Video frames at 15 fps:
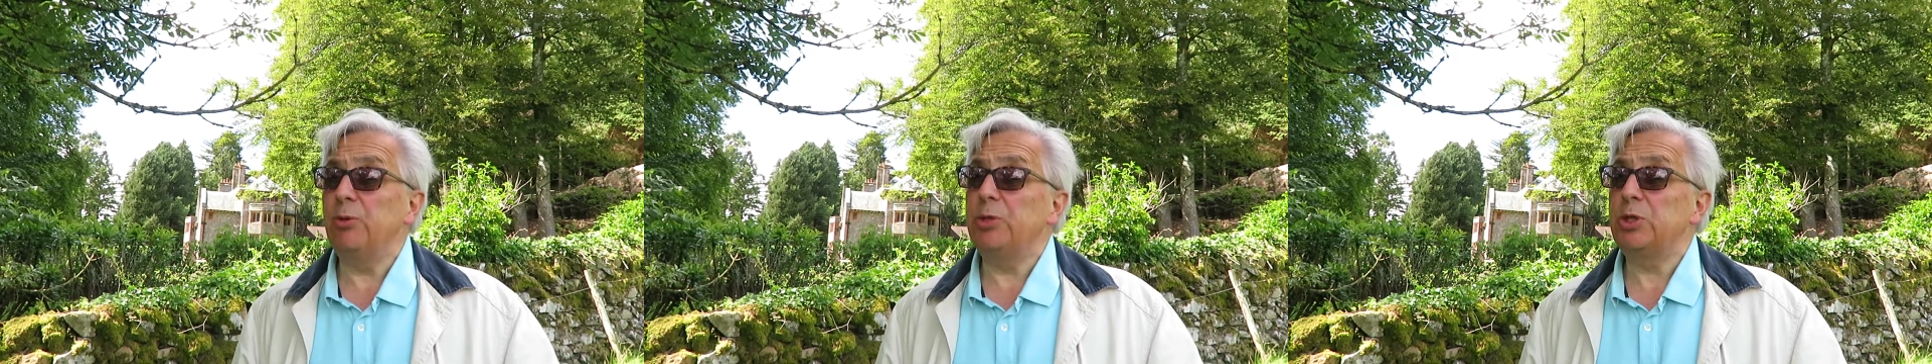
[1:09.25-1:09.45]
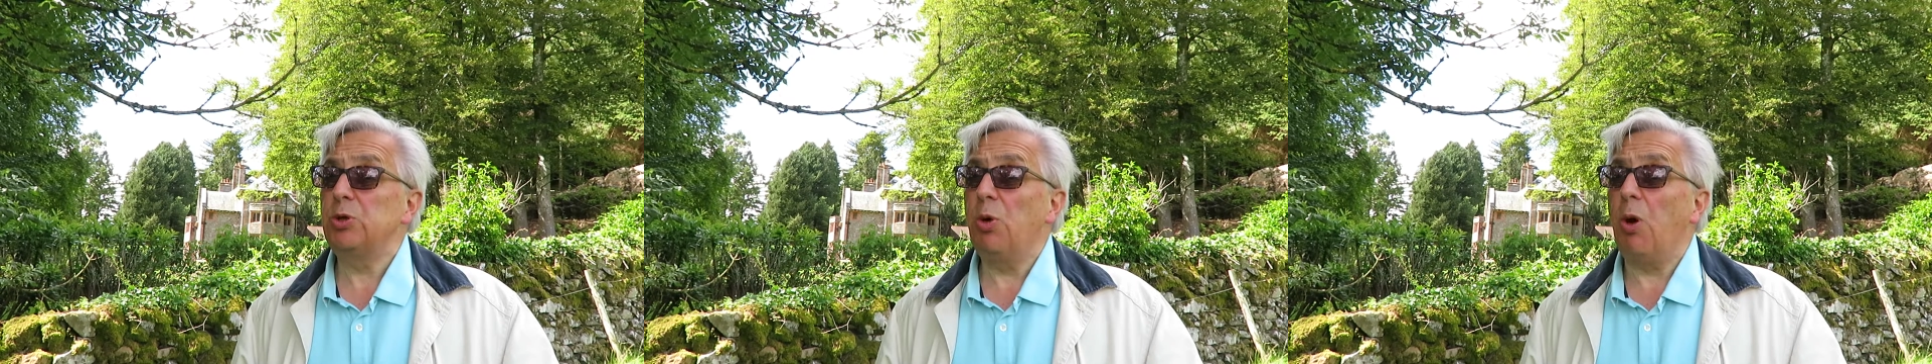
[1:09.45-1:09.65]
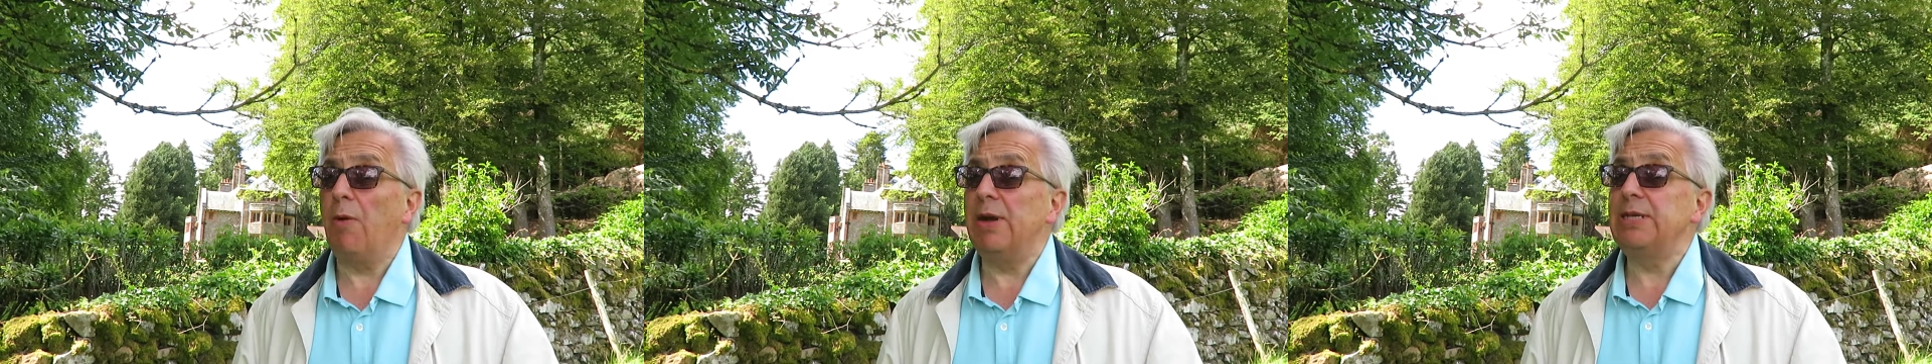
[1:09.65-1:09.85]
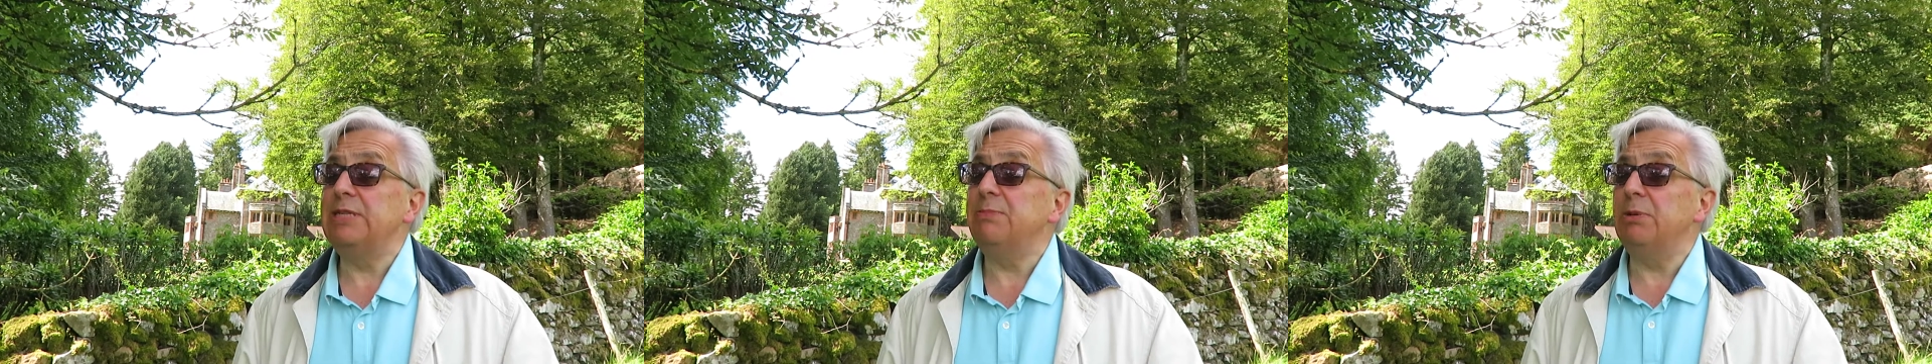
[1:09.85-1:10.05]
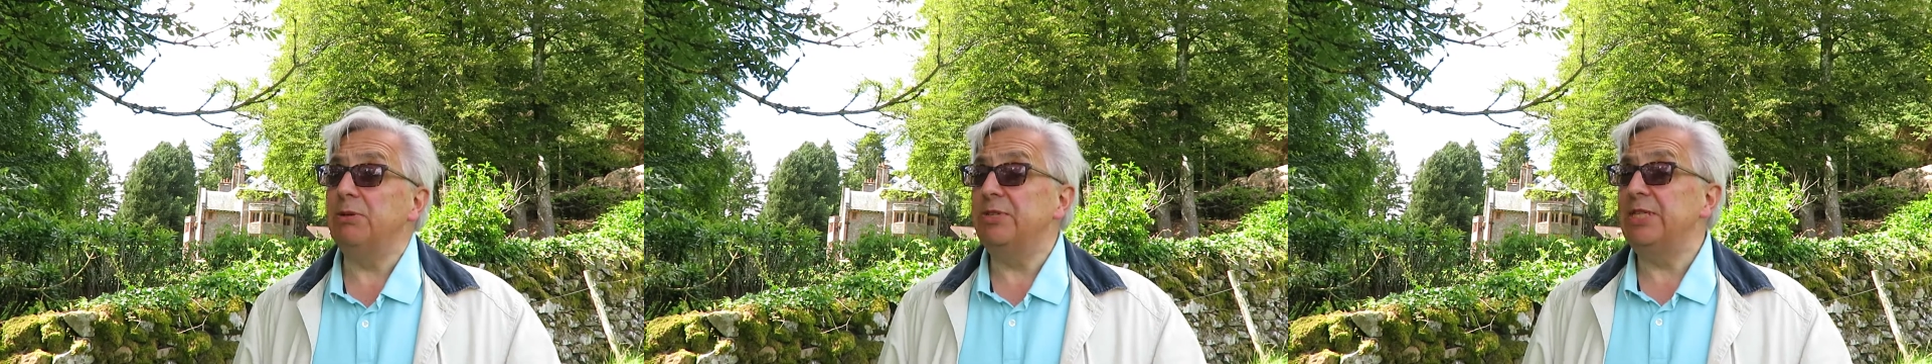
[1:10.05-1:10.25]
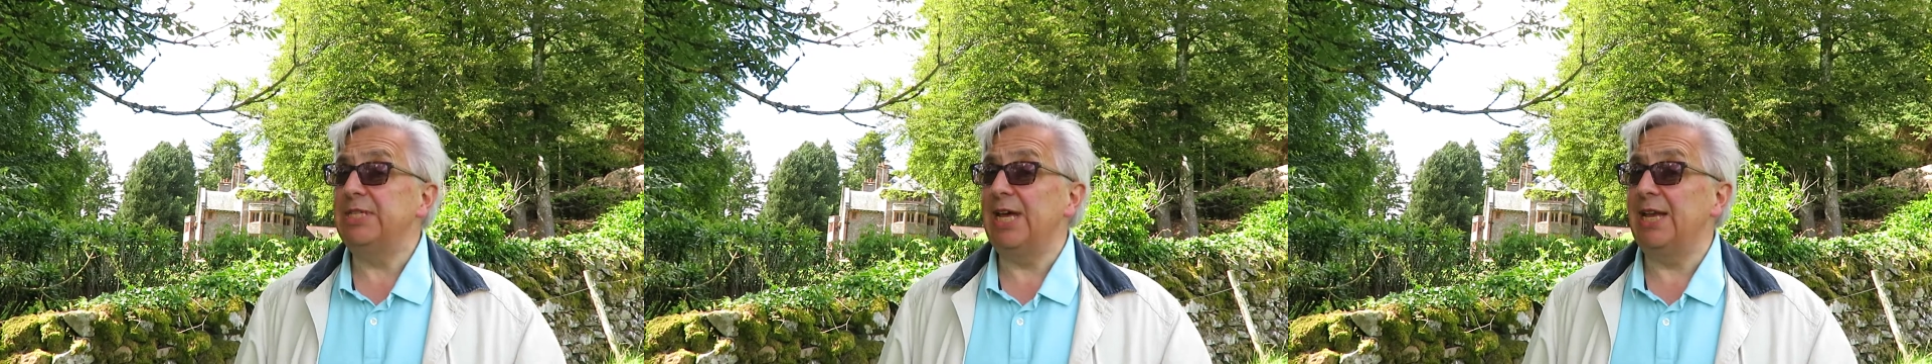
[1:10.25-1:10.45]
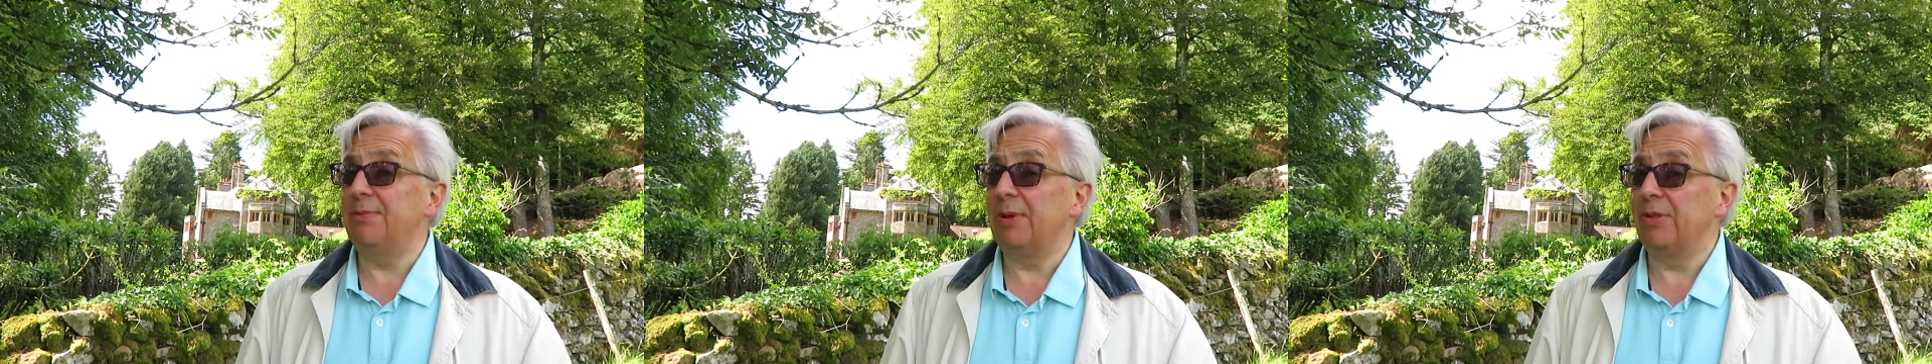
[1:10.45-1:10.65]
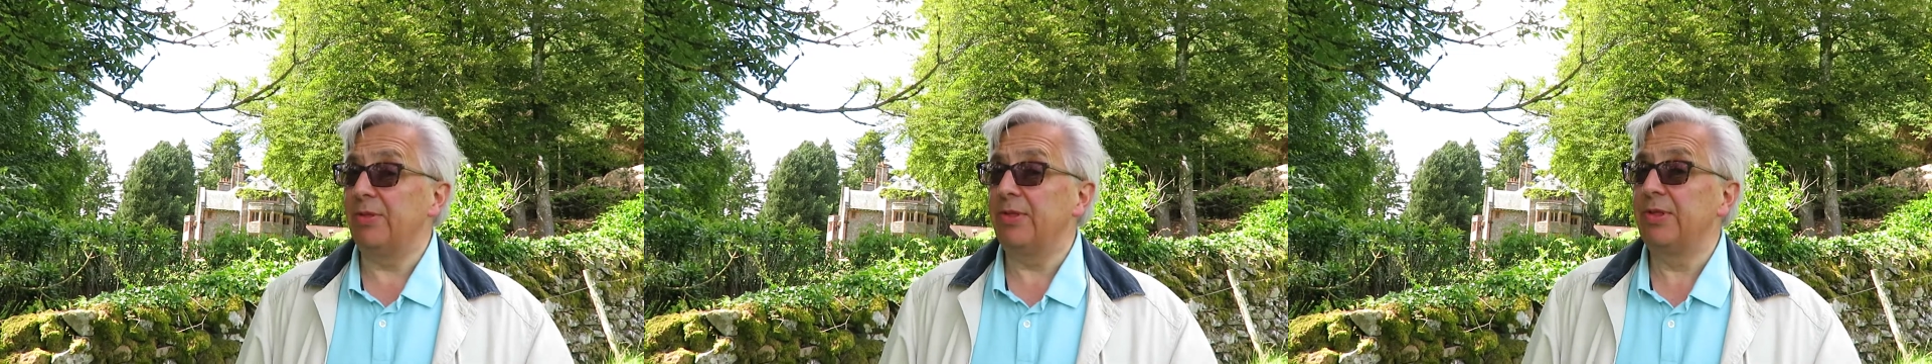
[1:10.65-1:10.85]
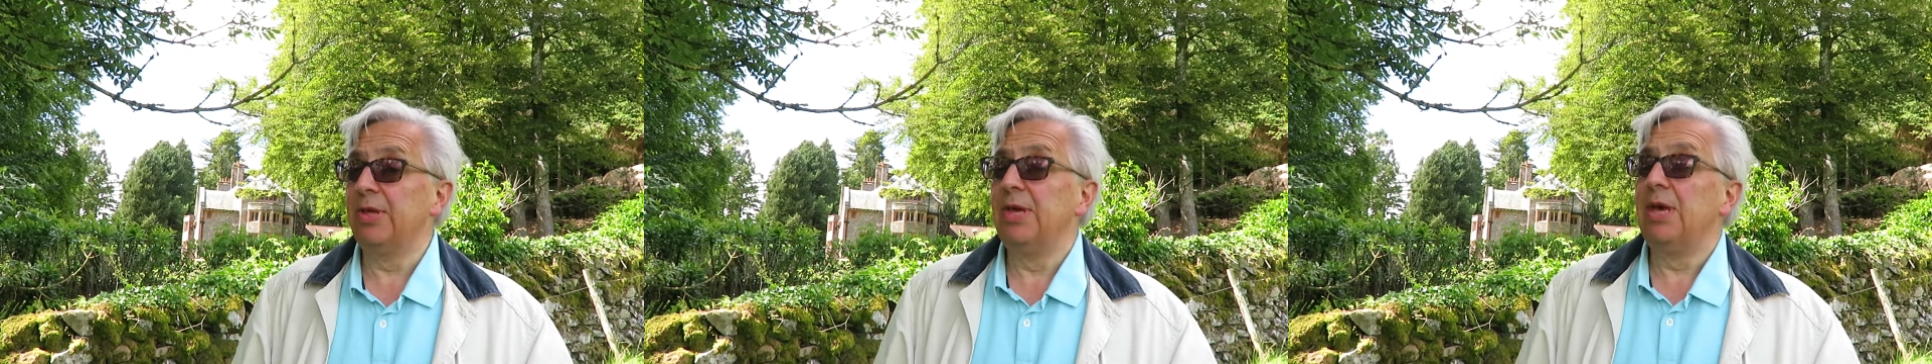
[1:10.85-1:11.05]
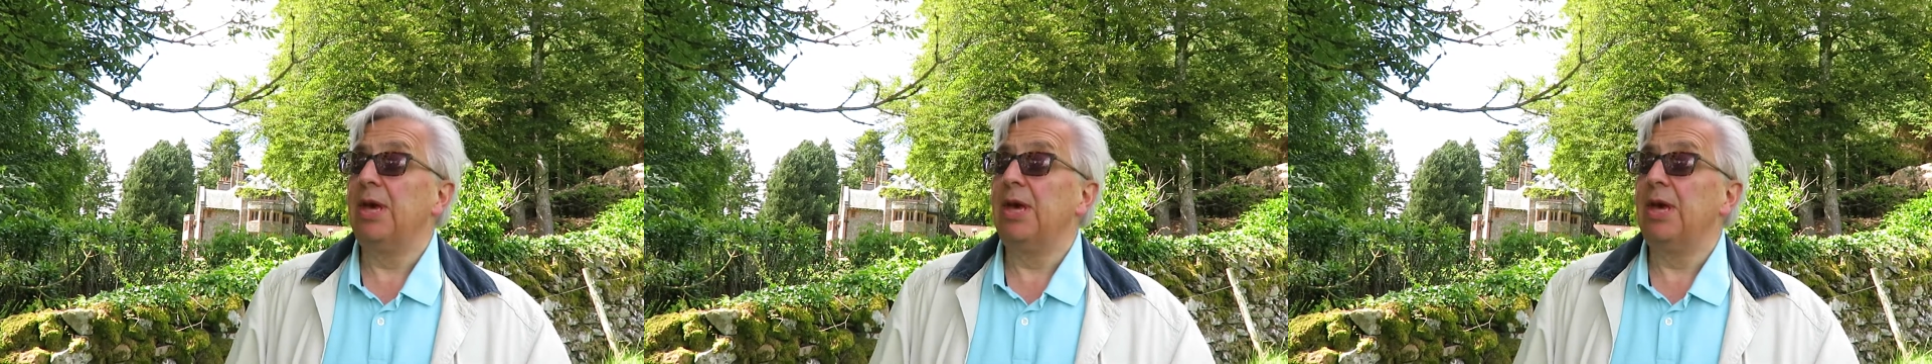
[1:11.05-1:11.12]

was quarried to build the tenements